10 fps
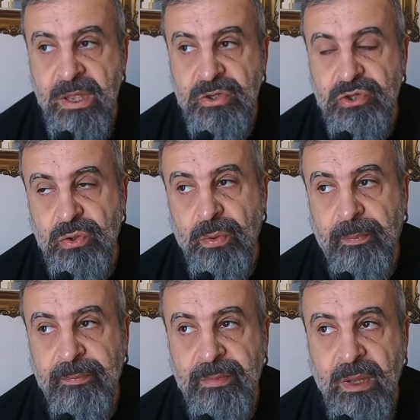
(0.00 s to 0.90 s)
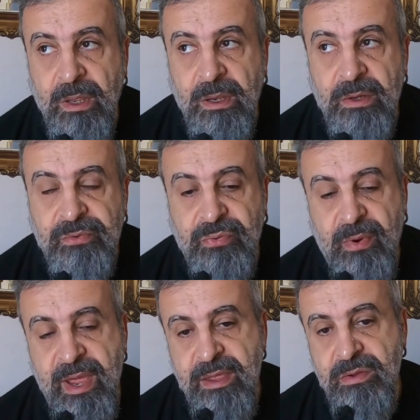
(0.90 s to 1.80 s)
so
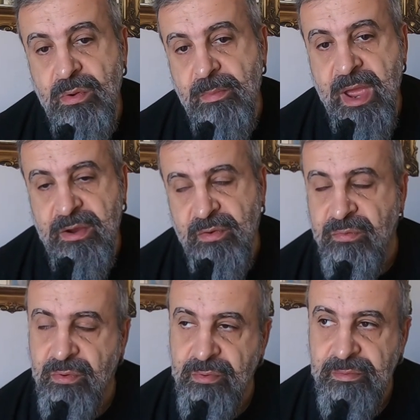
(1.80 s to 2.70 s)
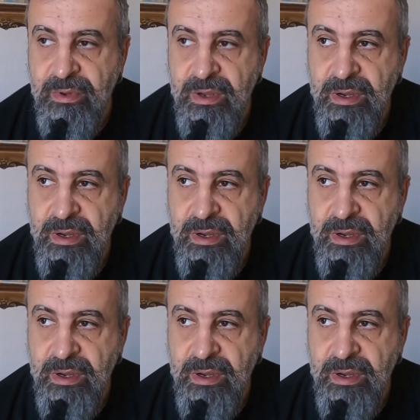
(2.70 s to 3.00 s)
try your microphone.